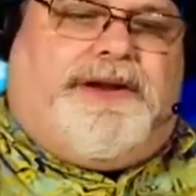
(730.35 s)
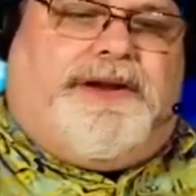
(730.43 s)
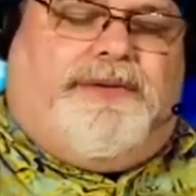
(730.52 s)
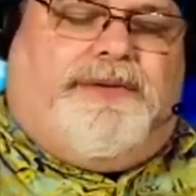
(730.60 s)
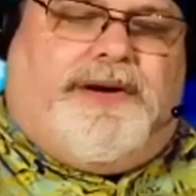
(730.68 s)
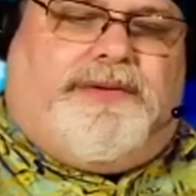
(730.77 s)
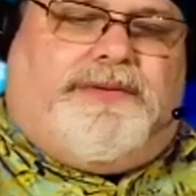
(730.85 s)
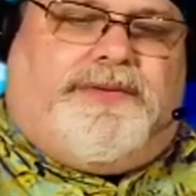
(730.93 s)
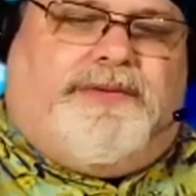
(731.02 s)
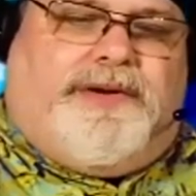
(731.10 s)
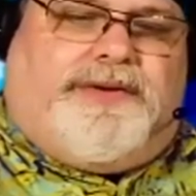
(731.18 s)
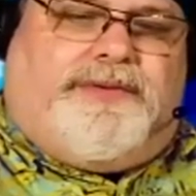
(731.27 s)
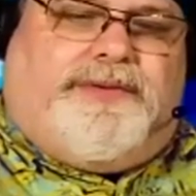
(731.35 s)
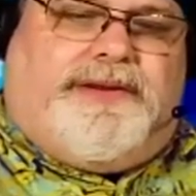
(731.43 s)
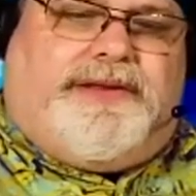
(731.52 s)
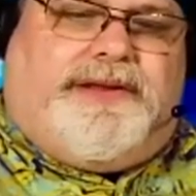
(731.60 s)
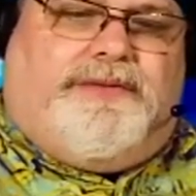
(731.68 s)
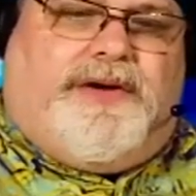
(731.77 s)
that I worked worked
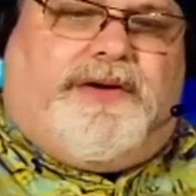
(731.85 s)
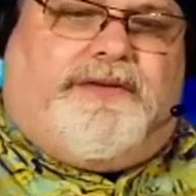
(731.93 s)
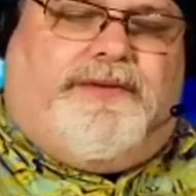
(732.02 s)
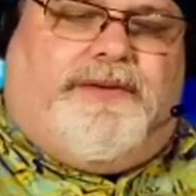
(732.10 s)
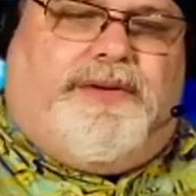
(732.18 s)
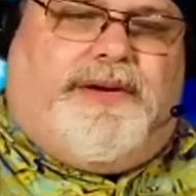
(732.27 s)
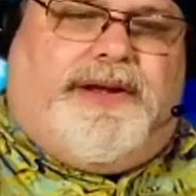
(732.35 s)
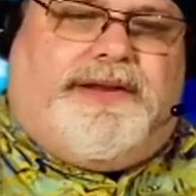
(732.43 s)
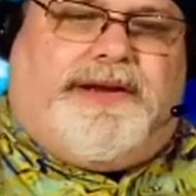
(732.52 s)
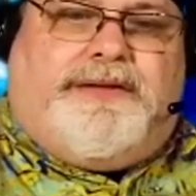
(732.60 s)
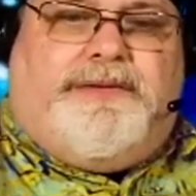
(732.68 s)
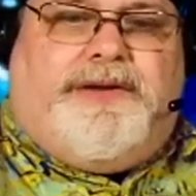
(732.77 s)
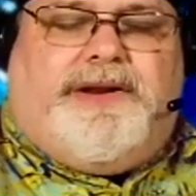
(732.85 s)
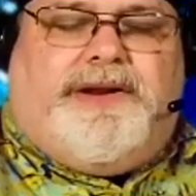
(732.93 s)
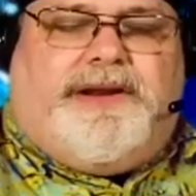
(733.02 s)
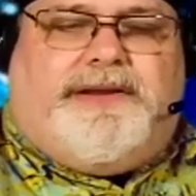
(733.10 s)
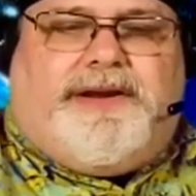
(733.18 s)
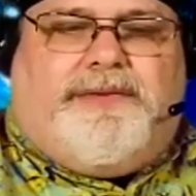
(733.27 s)
with and worked for and the
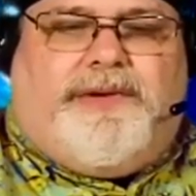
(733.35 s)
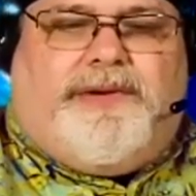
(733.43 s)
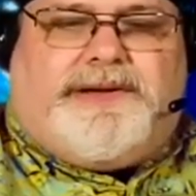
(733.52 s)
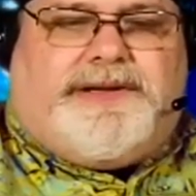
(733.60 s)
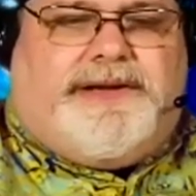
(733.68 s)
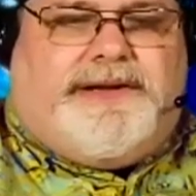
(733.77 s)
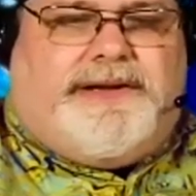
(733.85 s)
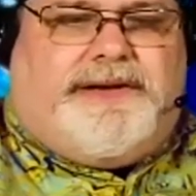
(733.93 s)
community that I worked in,